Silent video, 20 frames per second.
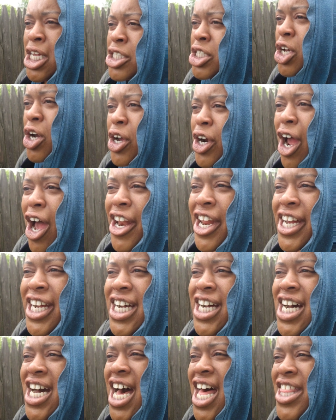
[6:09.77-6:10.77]
Told all the
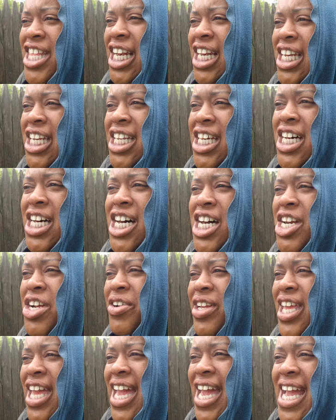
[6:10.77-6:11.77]
other
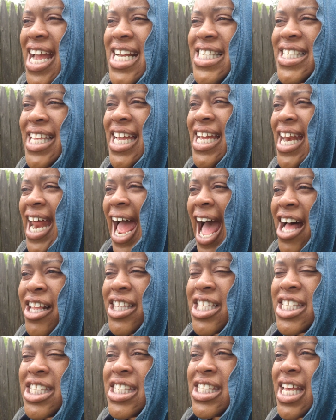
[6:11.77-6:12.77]
little kids, get
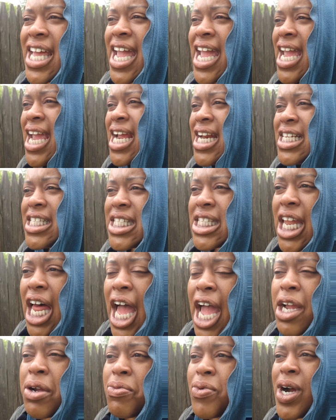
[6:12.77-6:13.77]
out the scene. It's
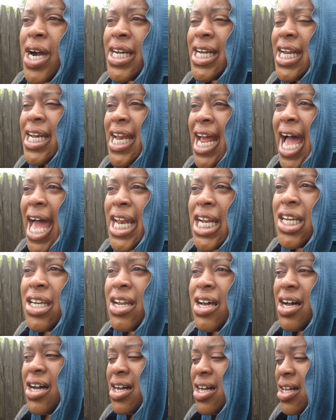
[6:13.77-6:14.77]
like running out of
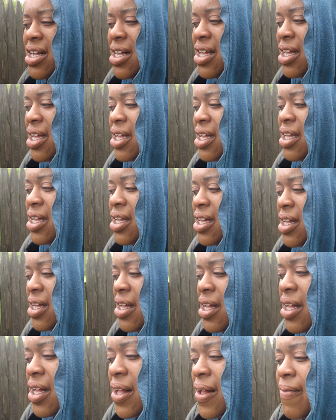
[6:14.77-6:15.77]

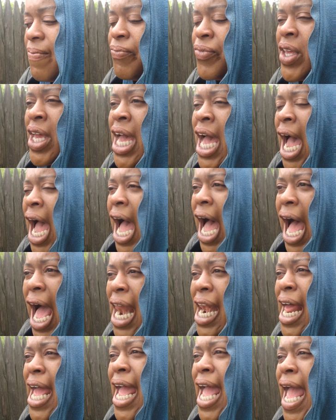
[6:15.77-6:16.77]
love.
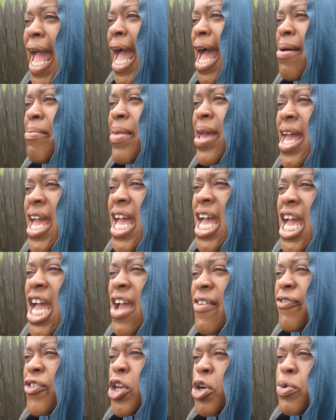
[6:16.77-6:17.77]
Holla at
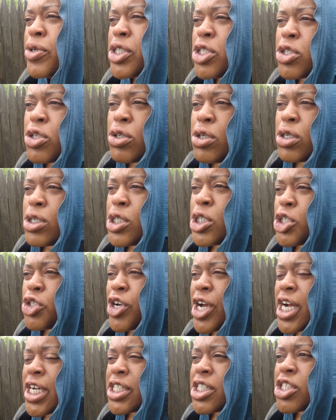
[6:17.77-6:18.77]
me if you was too
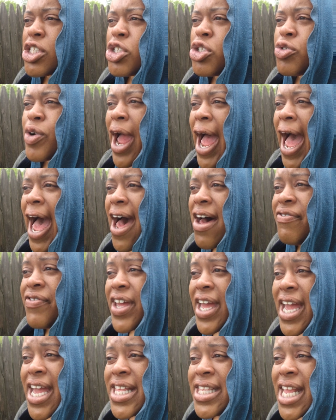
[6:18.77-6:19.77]
drunk to drive
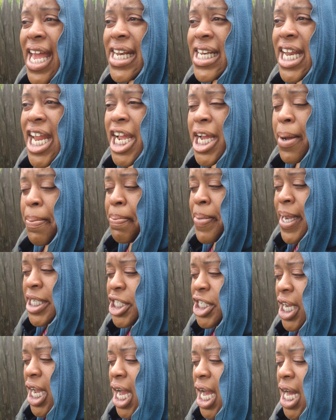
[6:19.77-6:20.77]
and that nigga
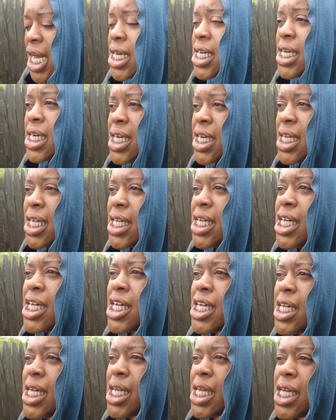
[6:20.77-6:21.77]
picked you
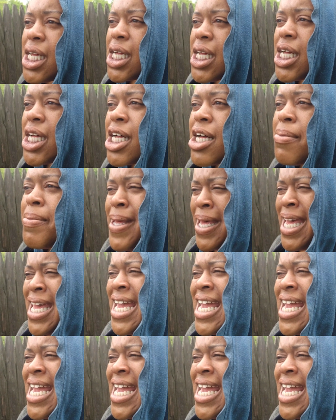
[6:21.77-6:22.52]
up.